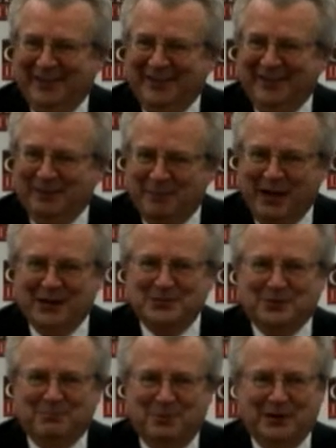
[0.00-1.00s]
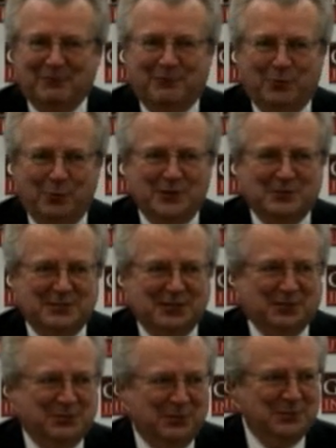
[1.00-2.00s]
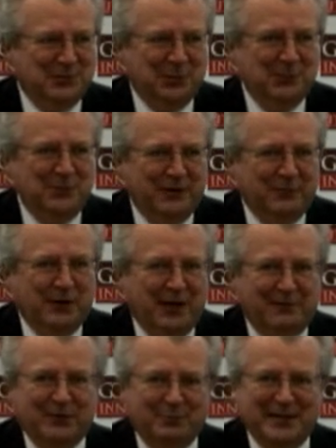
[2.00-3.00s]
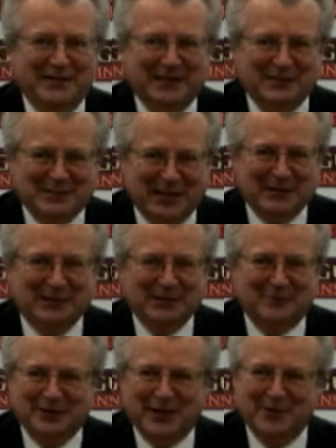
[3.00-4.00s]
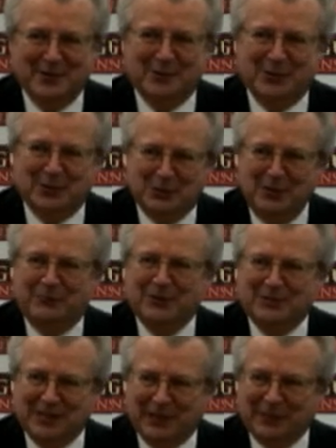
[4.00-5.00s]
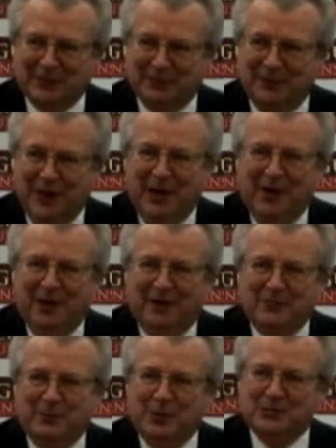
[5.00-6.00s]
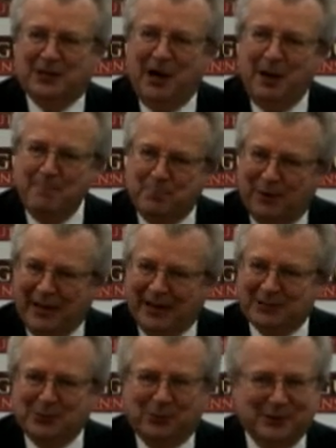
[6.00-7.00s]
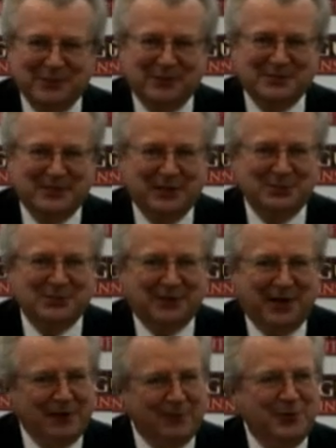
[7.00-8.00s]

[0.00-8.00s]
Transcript: Imagine being 46 years old, never having been an executive, and now you're the chief executive of the most complex organization ever